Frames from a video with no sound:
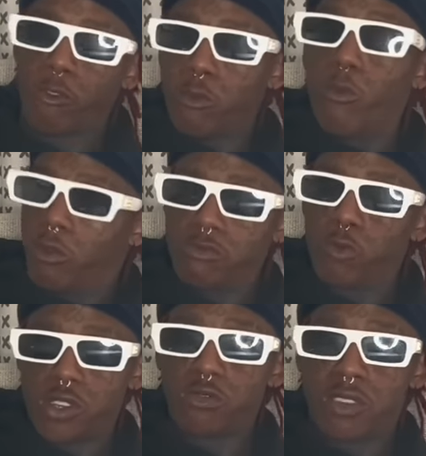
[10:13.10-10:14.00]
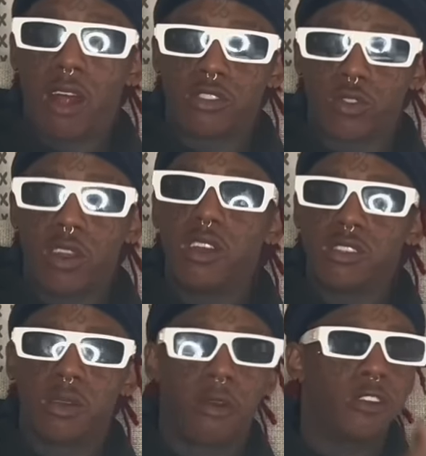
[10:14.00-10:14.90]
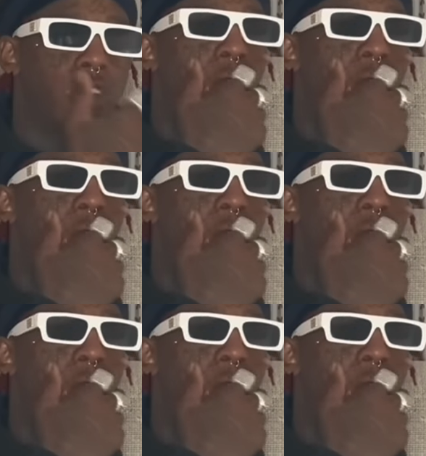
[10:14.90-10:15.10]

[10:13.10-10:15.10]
which was down the street in the suburbs.